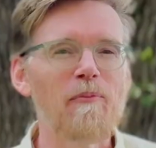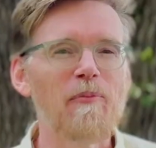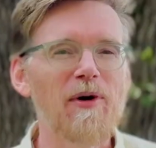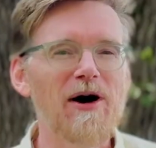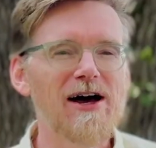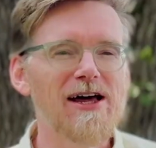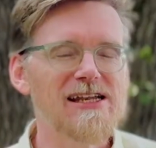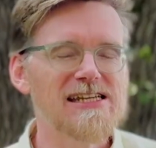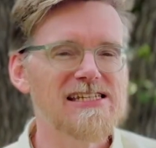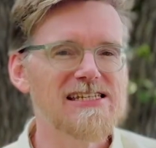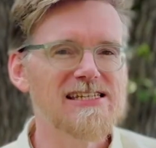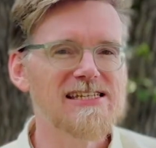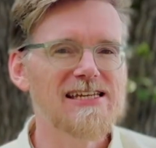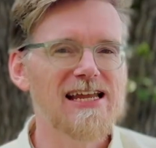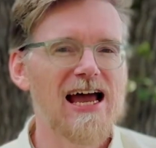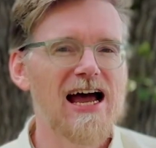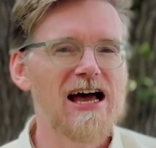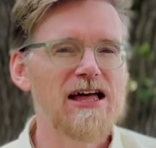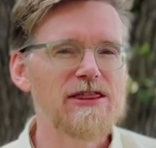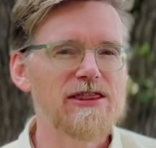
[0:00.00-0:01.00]

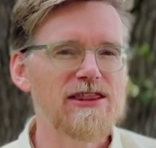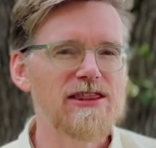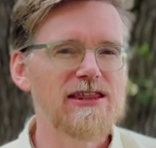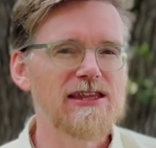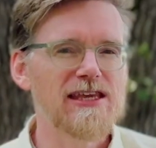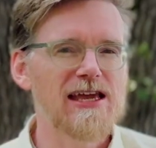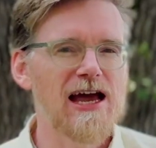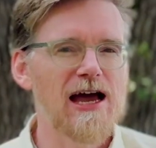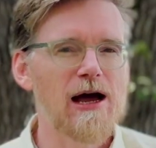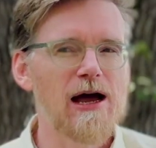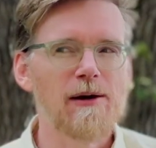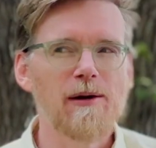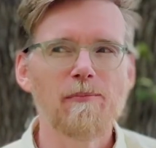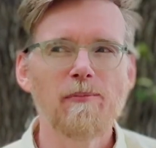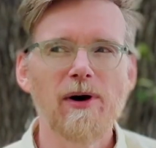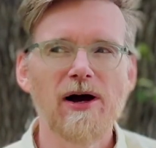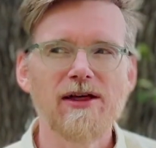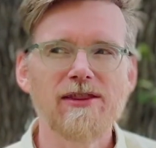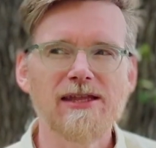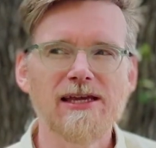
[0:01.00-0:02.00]
But
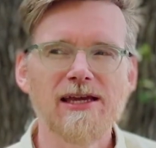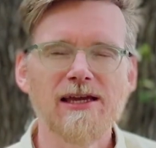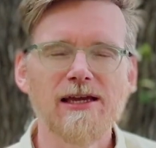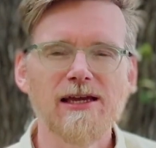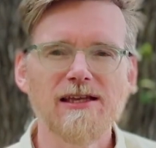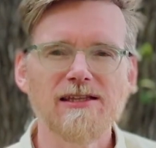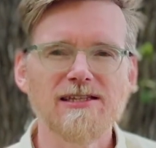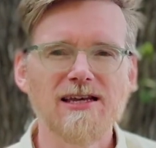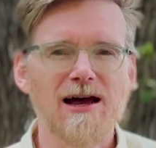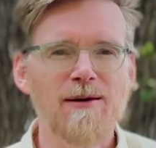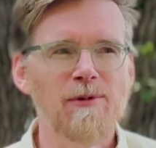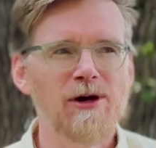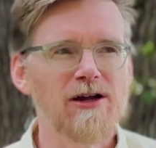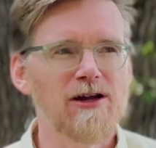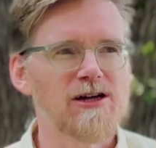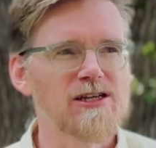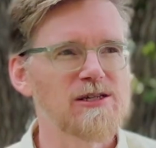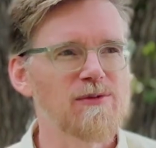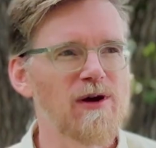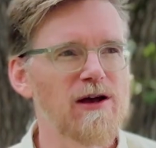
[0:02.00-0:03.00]
by the time I
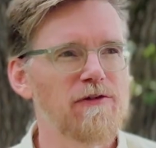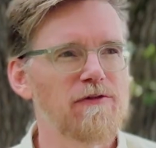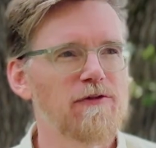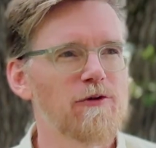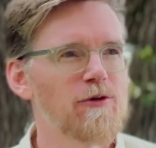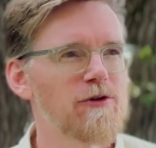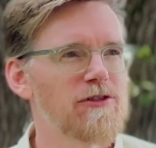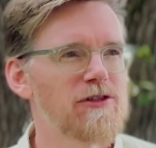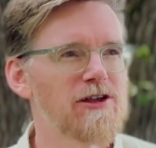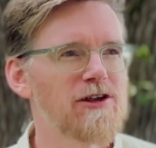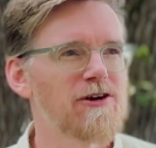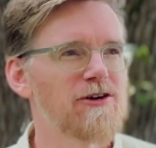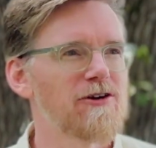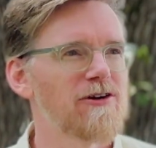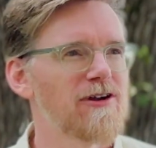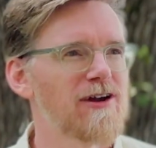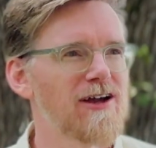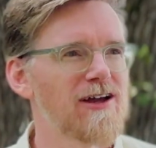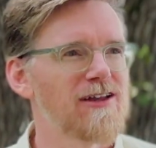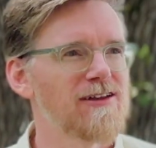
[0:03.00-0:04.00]
got to my fourth
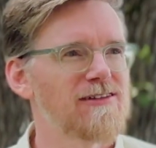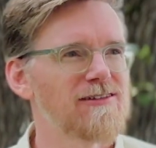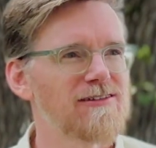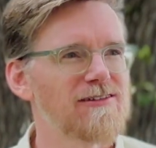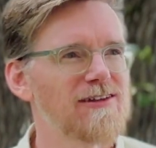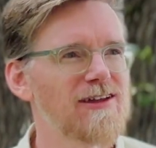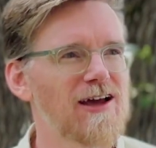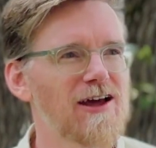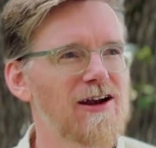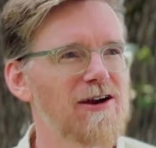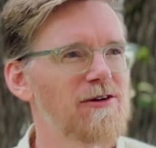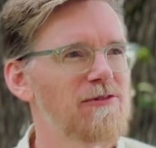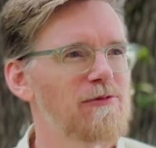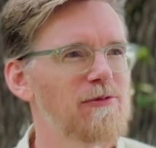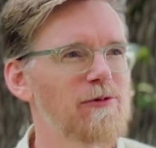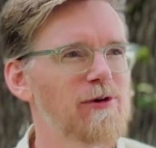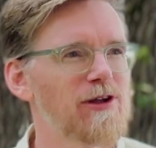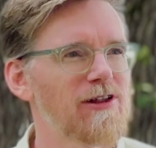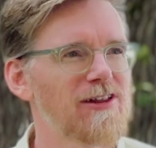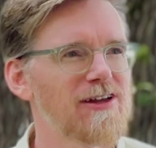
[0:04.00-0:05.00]
year, I kind of
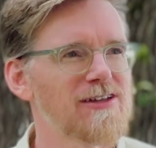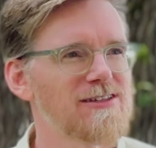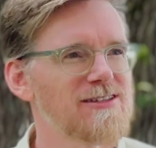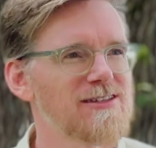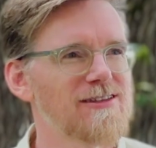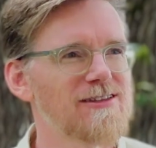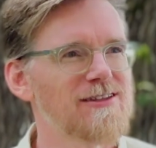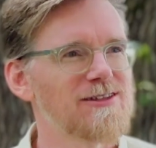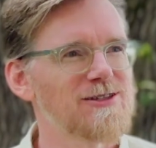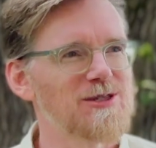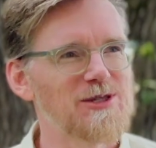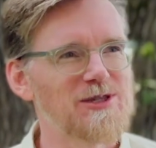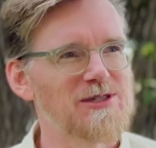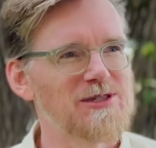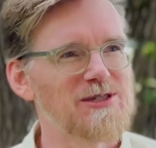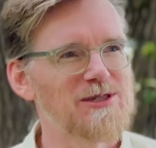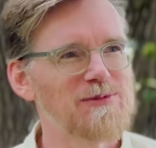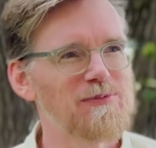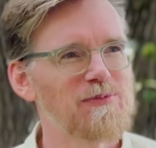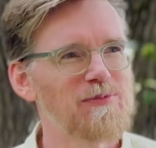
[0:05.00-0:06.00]
realized that this
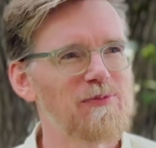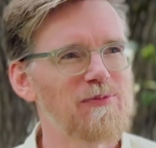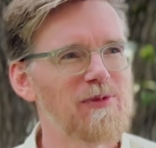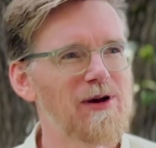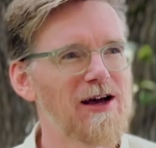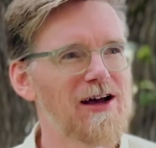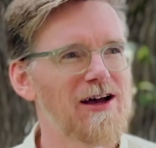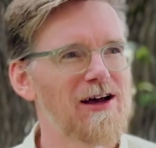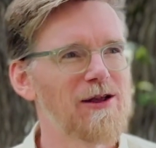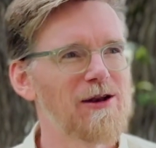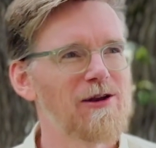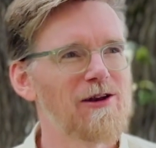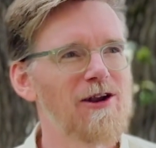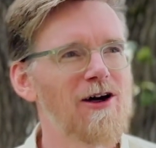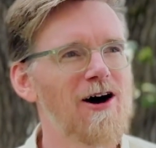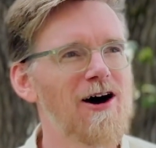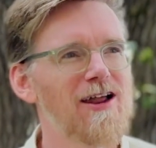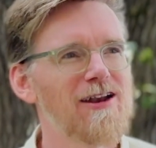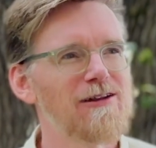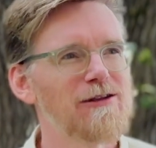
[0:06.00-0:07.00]
is
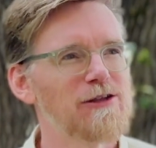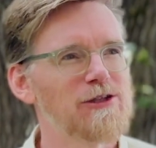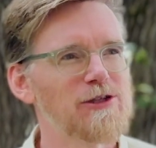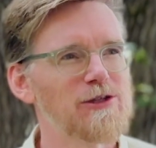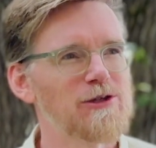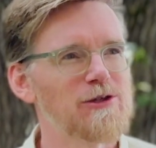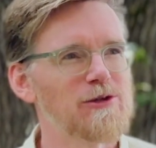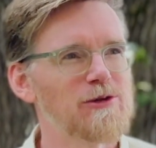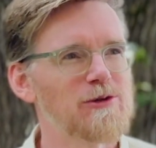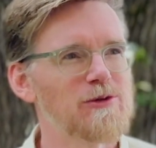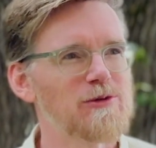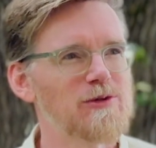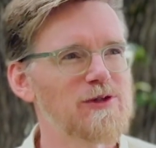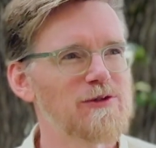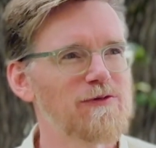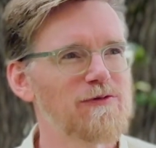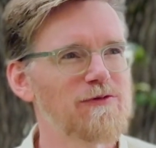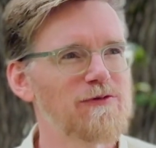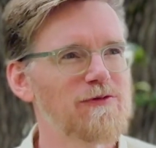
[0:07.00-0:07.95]
not useful.